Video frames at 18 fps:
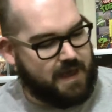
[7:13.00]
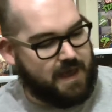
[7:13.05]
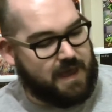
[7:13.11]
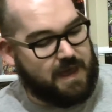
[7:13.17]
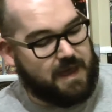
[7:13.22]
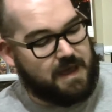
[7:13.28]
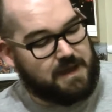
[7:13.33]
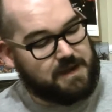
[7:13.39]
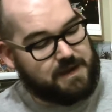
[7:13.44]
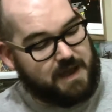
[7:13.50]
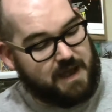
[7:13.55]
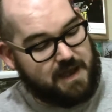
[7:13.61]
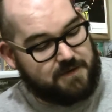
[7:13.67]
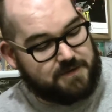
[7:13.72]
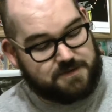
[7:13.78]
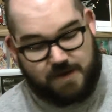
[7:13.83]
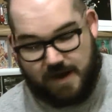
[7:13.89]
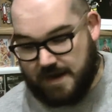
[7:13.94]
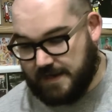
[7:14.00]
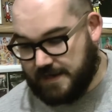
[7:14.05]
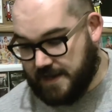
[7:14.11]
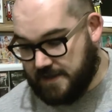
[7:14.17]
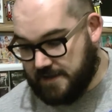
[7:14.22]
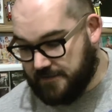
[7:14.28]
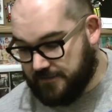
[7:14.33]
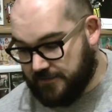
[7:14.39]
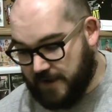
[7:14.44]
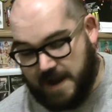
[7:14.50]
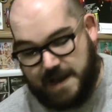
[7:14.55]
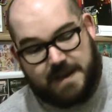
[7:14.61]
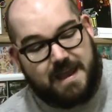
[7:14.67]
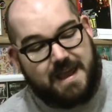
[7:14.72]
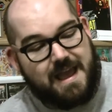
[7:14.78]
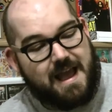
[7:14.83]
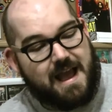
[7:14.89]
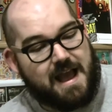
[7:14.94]
And I was right, another
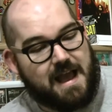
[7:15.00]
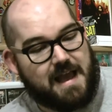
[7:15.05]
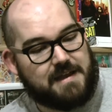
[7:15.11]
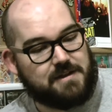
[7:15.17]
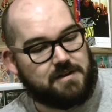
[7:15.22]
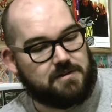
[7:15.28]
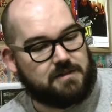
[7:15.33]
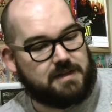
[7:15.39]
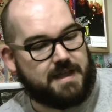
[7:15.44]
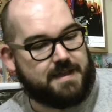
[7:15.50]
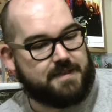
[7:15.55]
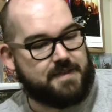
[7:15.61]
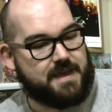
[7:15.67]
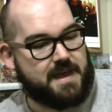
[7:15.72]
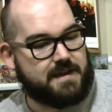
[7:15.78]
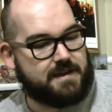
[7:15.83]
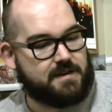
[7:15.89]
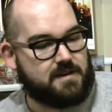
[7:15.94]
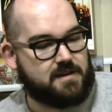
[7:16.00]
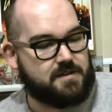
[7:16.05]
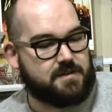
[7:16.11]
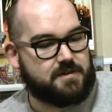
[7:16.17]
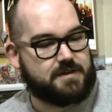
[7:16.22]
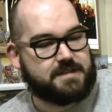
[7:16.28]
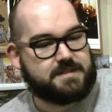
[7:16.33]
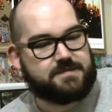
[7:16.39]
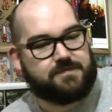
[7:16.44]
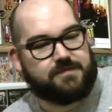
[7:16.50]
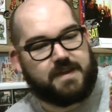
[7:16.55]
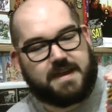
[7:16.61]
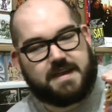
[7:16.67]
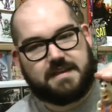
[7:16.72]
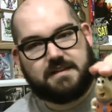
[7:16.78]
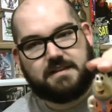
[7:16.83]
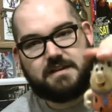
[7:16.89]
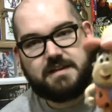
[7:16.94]
Fred. I don't like that at all, though. His
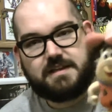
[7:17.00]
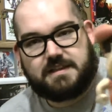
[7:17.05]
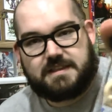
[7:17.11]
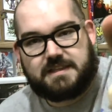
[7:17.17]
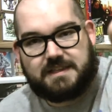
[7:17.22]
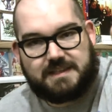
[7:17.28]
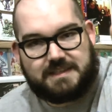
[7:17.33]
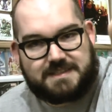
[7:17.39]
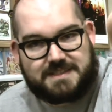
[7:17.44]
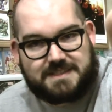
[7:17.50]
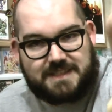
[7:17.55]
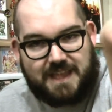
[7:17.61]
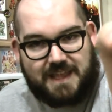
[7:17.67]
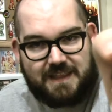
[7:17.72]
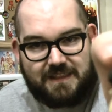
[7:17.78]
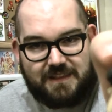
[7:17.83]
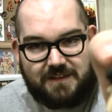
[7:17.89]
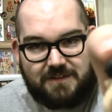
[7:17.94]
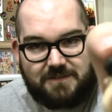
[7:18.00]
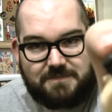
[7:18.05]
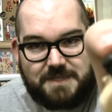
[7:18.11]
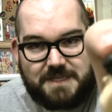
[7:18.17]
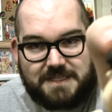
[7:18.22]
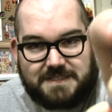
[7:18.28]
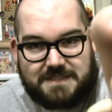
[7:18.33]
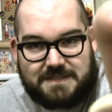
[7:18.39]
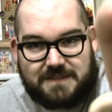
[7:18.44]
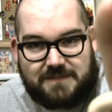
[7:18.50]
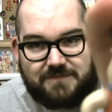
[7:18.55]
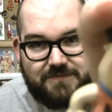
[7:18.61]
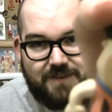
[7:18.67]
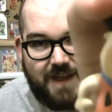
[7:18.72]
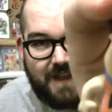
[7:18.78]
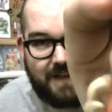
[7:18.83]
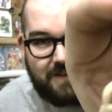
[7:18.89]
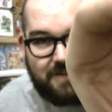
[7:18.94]
face, look at this. That little piece of
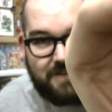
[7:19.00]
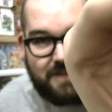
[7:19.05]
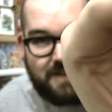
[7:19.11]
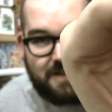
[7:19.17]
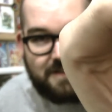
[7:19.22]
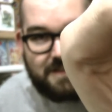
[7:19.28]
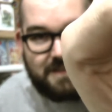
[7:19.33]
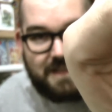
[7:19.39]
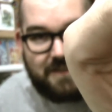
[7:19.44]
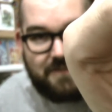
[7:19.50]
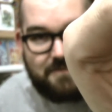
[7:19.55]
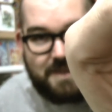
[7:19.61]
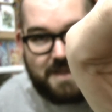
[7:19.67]
vinyl there that they've